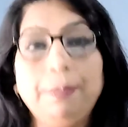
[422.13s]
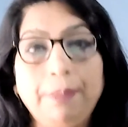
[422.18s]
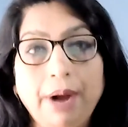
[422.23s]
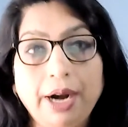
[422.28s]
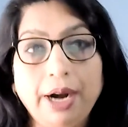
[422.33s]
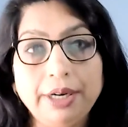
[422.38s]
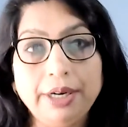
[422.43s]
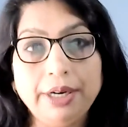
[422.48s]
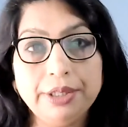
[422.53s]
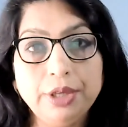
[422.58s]

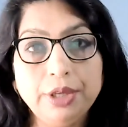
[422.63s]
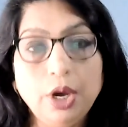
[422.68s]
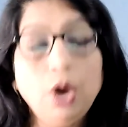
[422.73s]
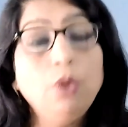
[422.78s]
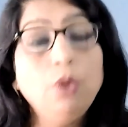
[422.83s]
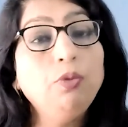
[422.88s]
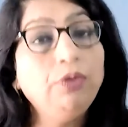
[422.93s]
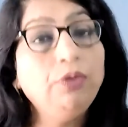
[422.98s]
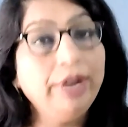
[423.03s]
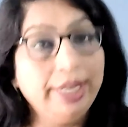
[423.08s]
parts.
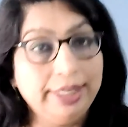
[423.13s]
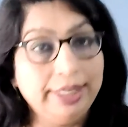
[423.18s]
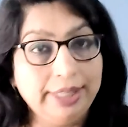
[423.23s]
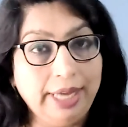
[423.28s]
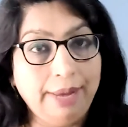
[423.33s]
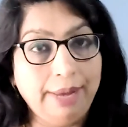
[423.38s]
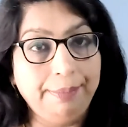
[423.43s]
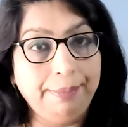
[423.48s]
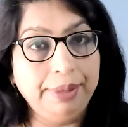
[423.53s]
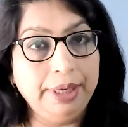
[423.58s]
For
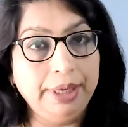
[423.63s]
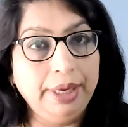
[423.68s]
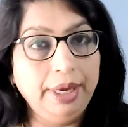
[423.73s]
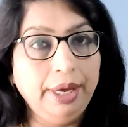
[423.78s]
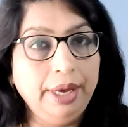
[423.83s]
example,